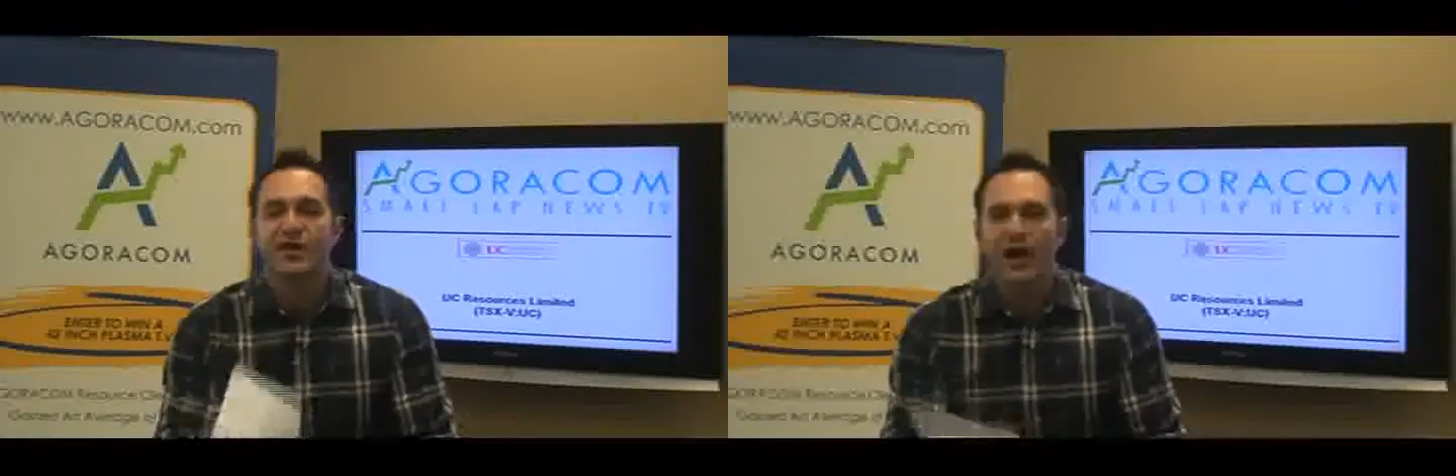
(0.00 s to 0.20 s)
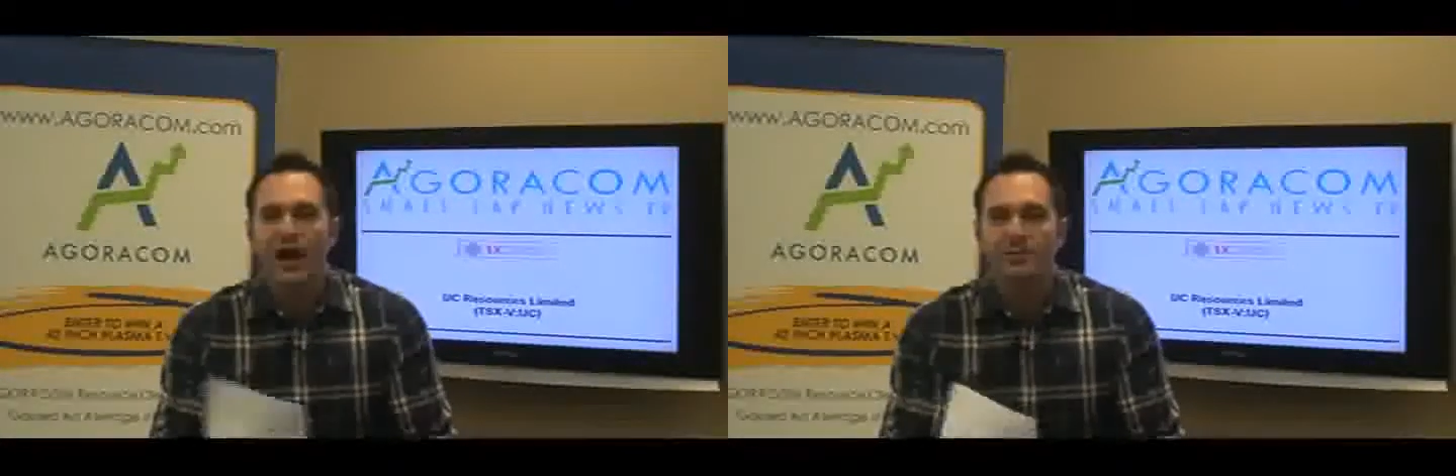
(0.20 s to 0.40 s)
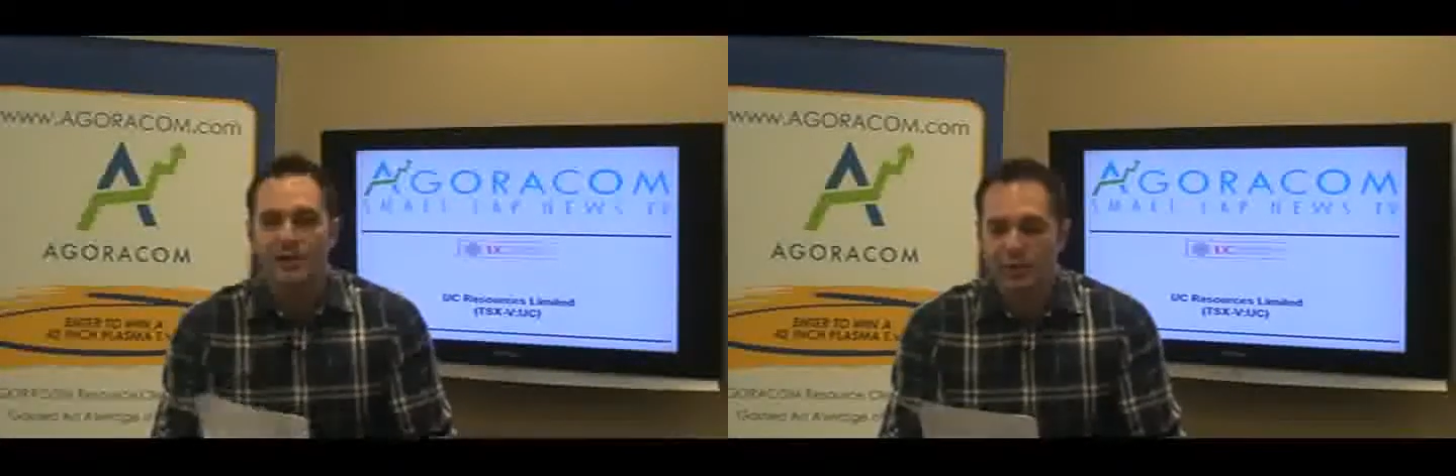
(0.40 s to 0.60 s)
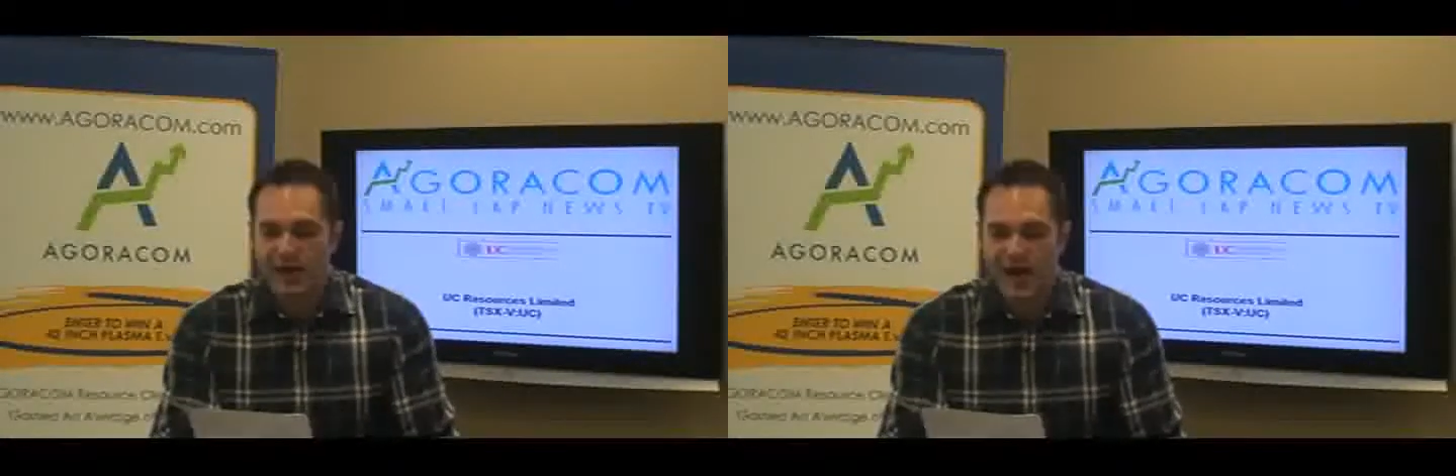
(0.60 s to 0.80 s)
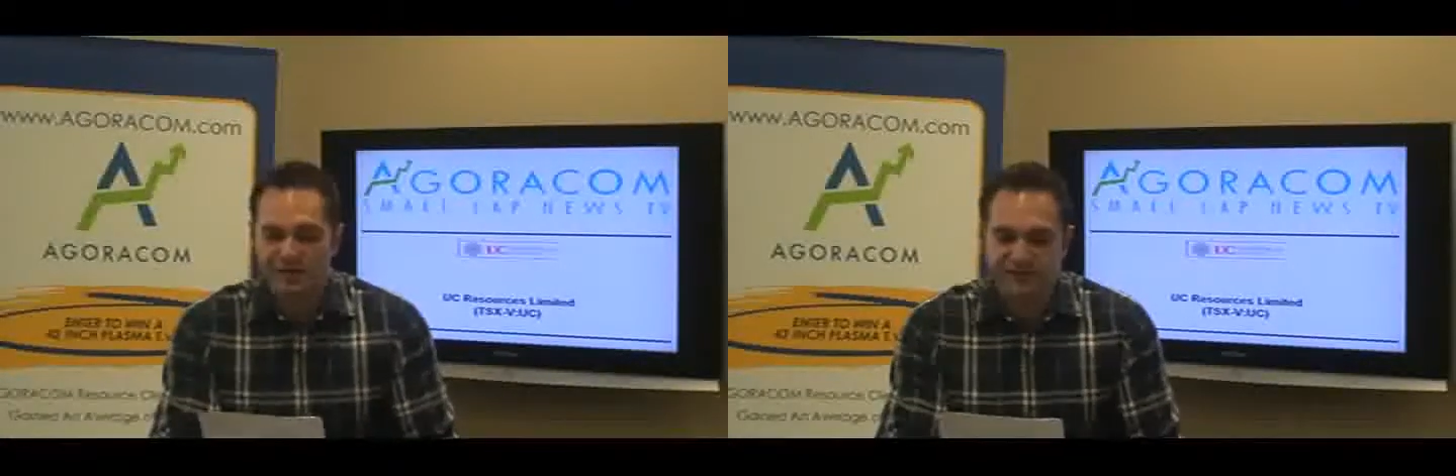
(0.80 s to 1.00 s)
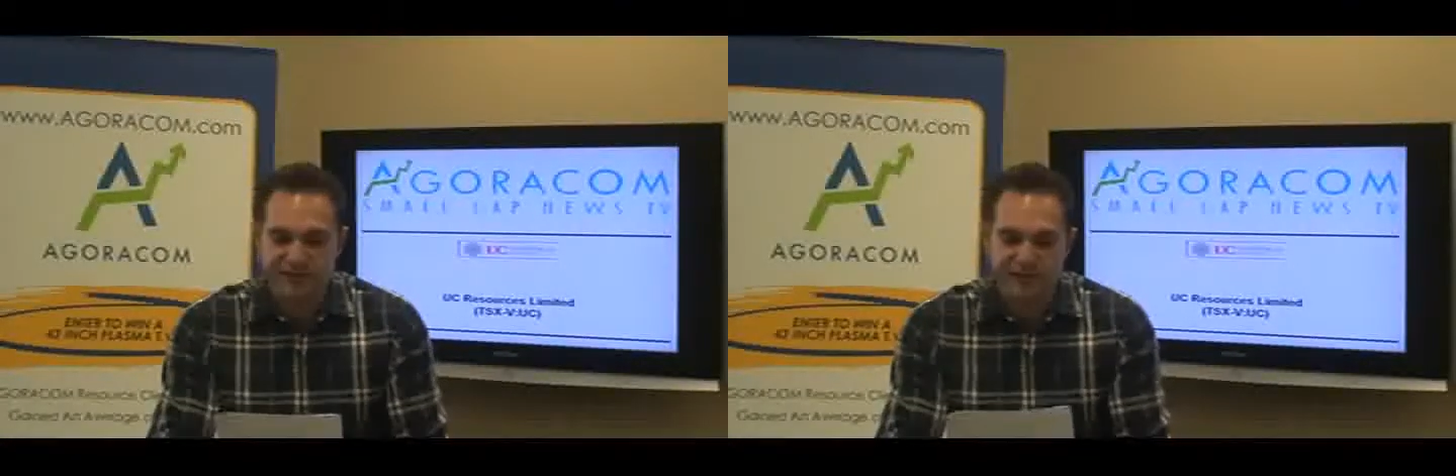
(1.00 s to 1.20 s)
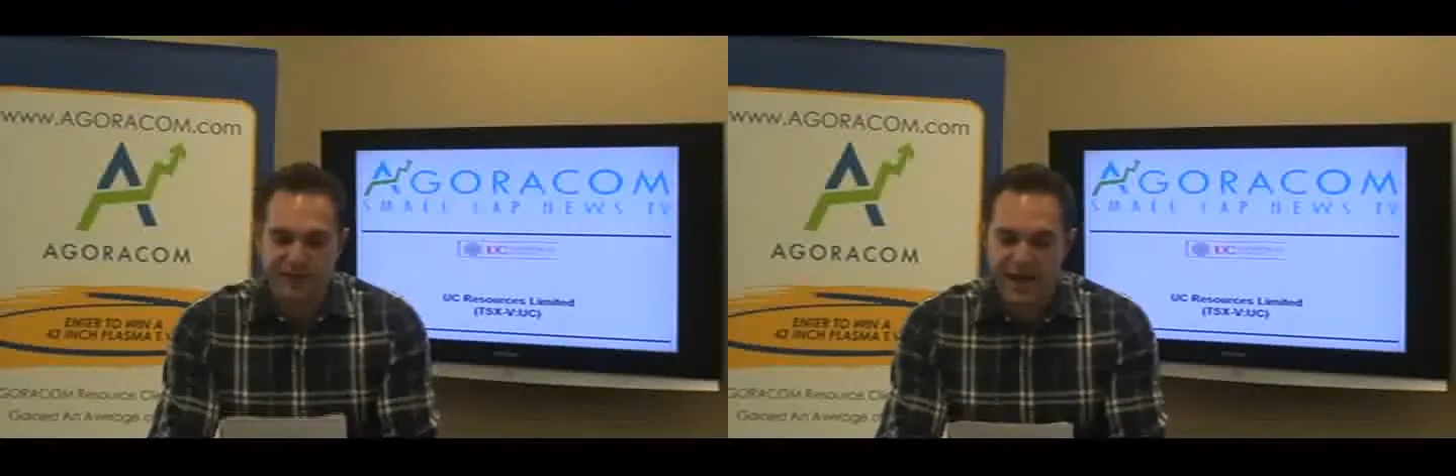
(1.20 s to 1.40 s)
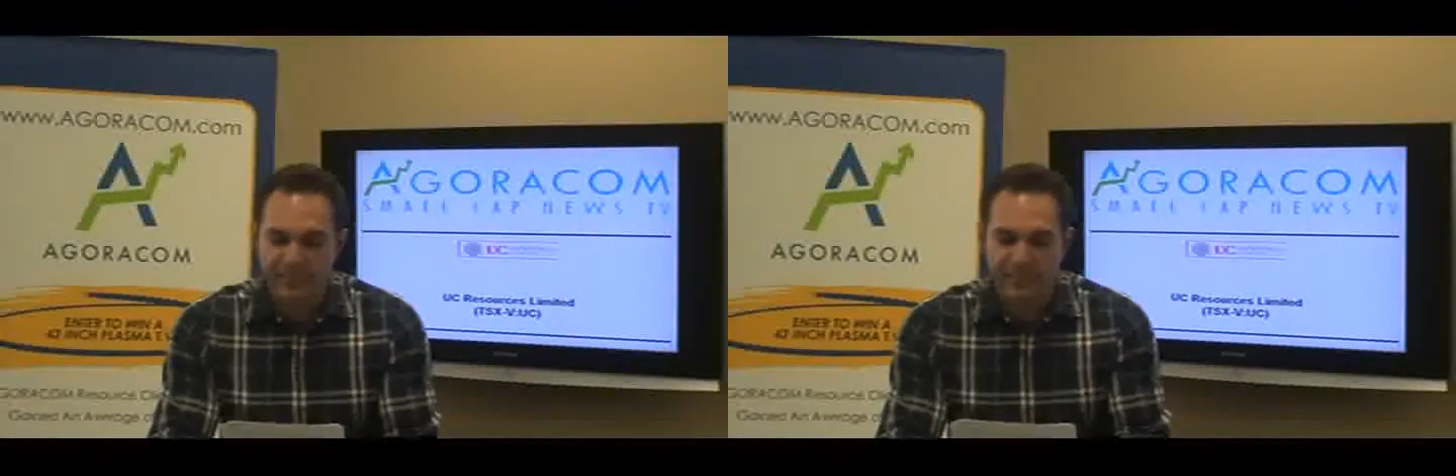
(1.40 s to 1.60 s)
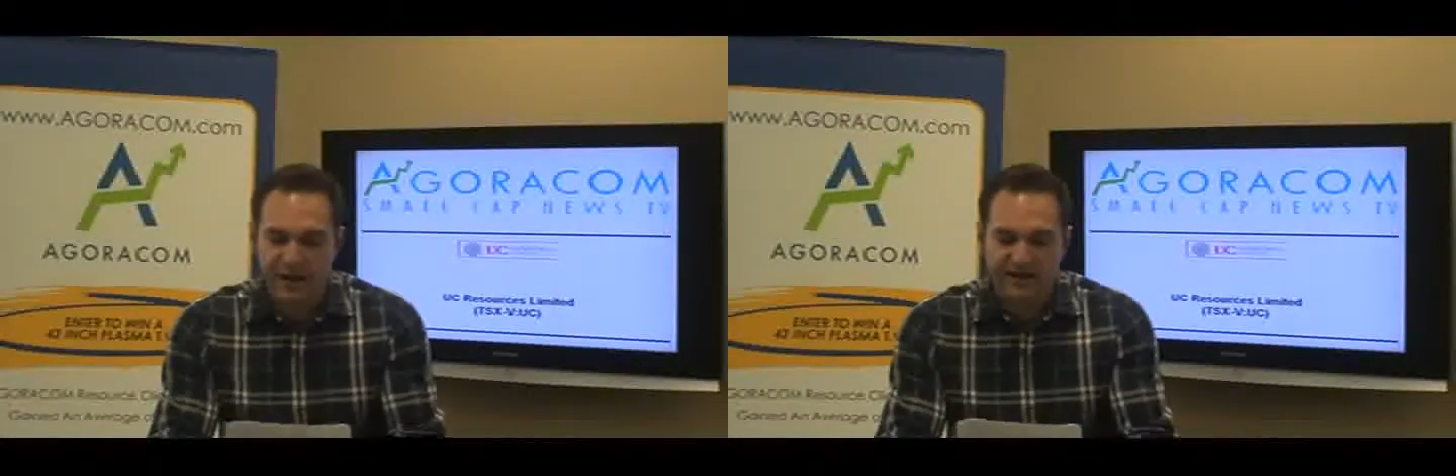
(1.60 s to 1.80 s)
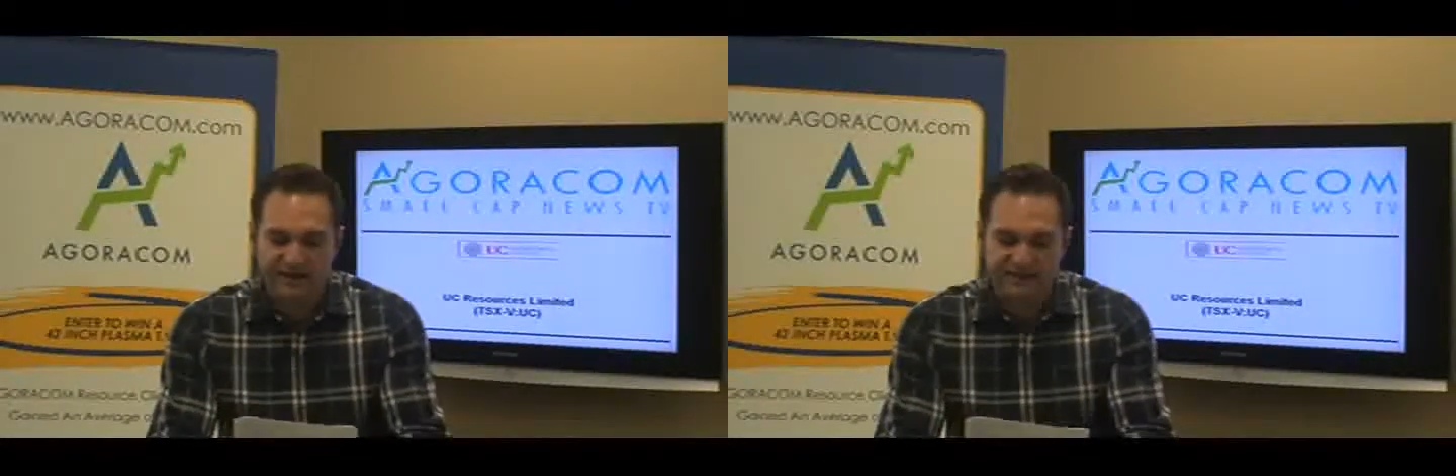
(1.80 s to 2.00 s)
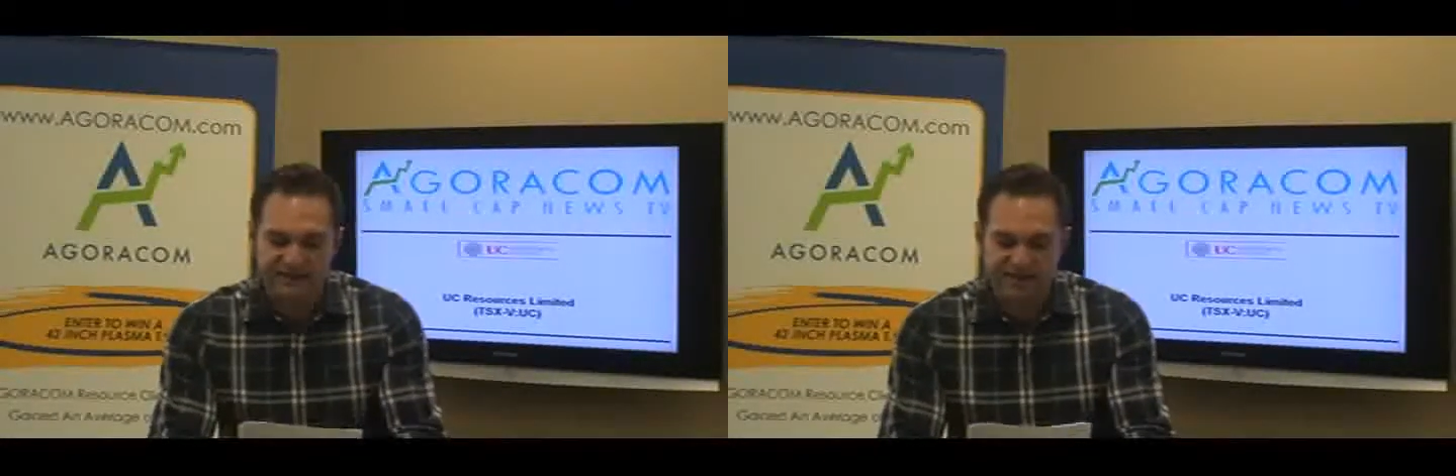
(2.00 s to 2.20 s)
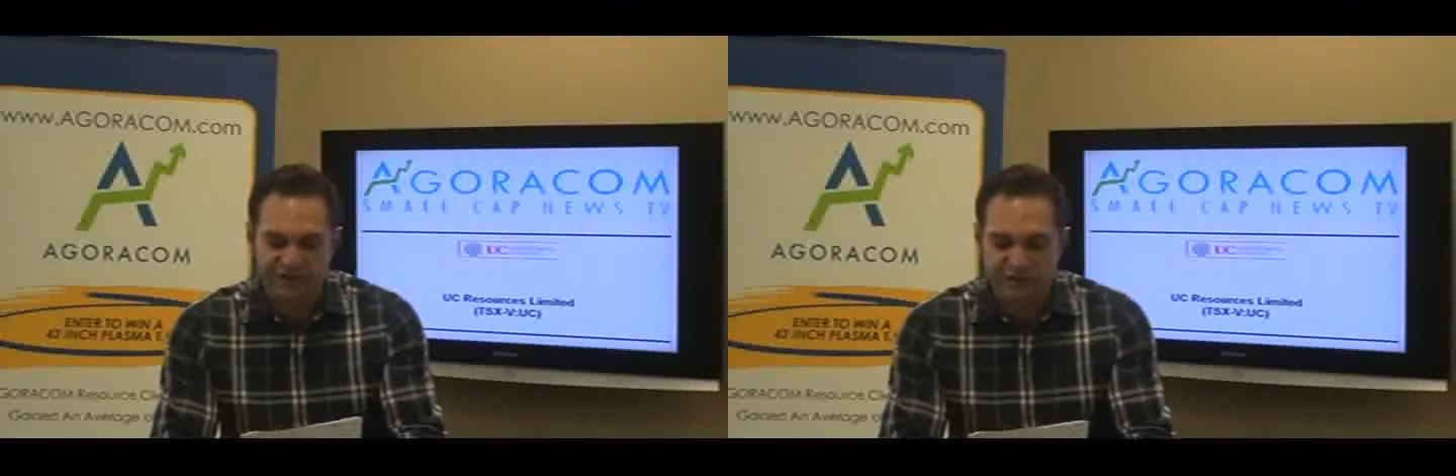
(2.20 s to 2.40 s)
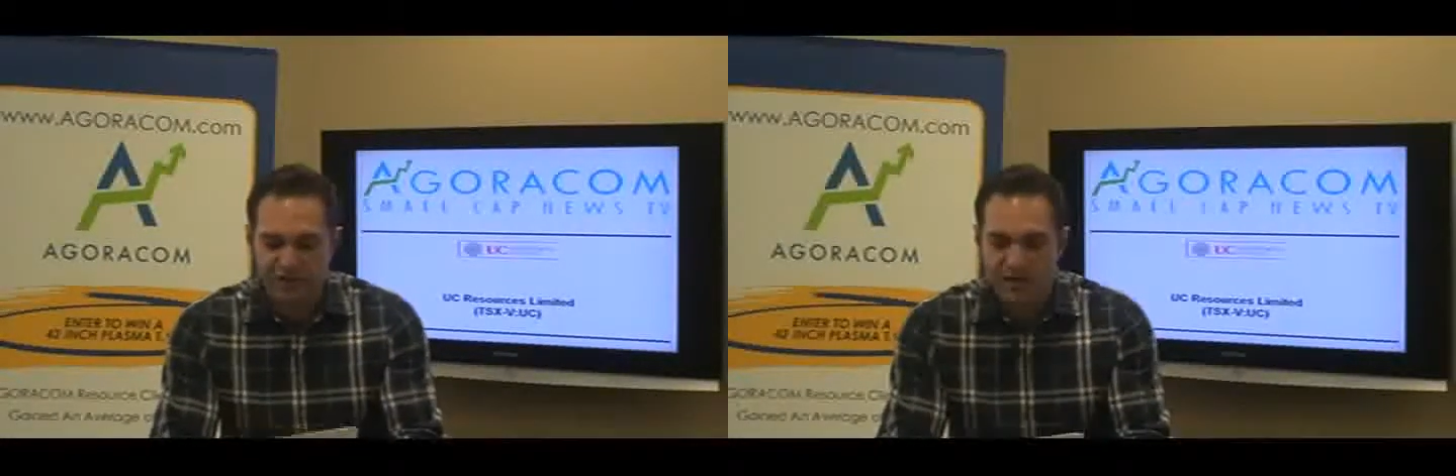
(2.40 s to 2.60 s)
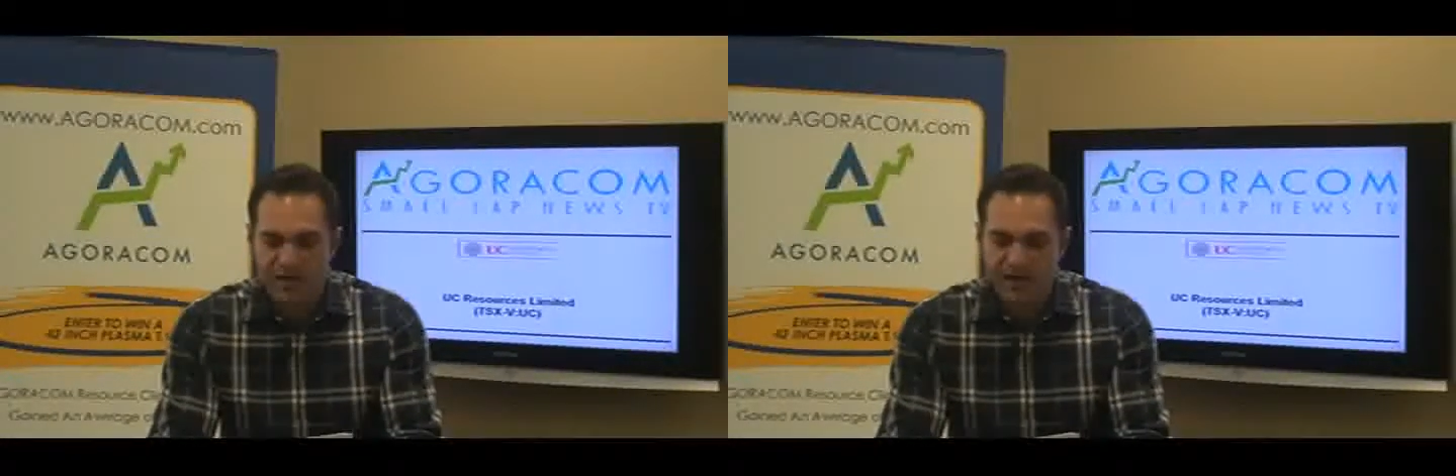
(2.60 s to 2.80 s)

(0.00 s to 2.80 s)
They're happy to announce that they are now back on schedule,